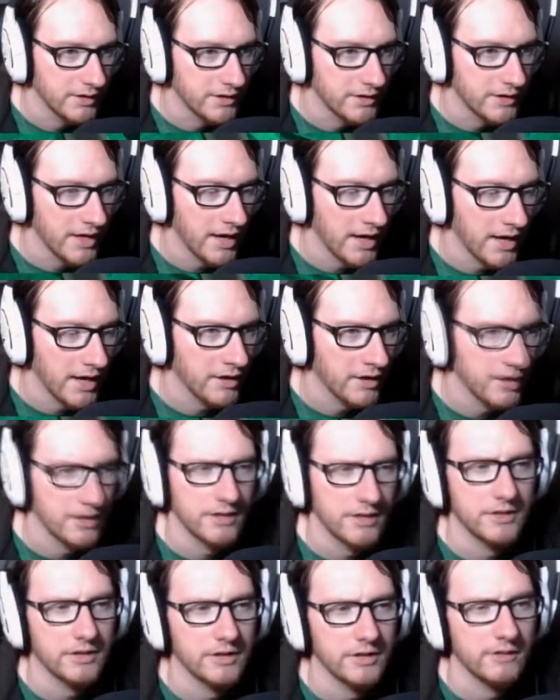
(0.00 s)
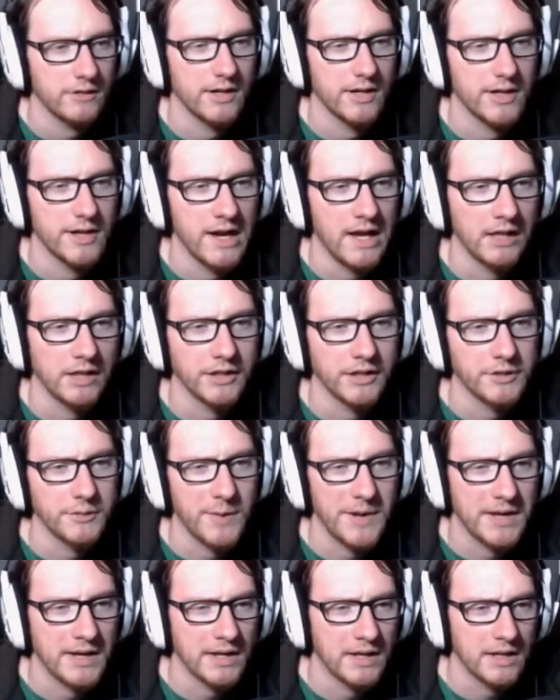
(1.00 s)
data or knowledge
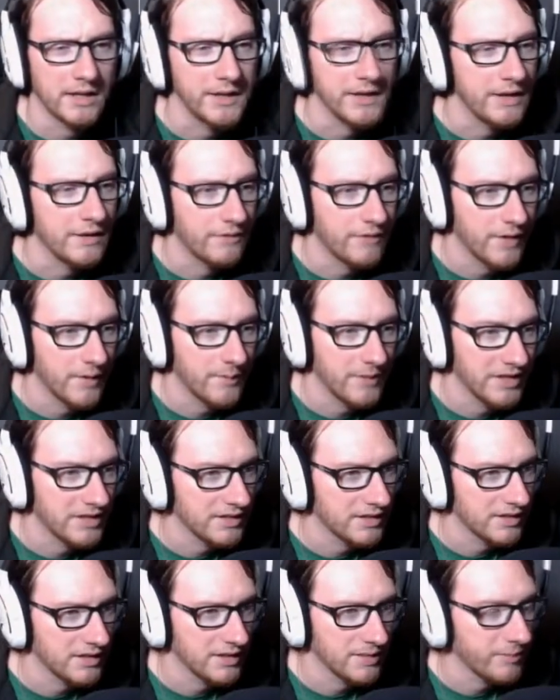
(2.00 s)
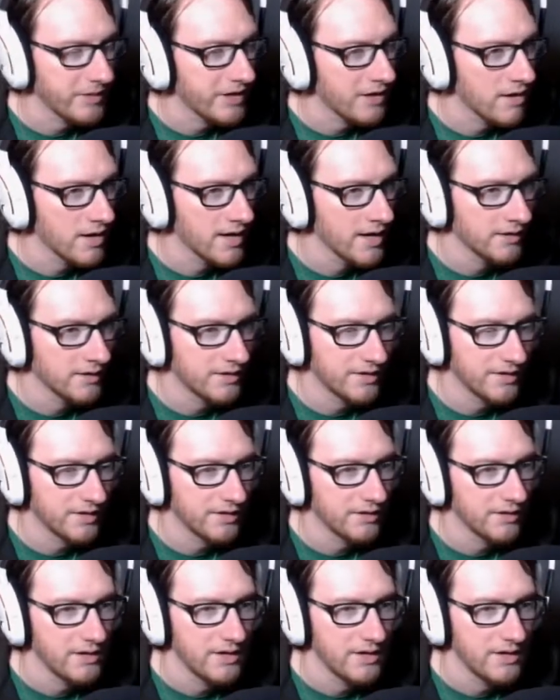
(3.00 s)
we can glean from this experience.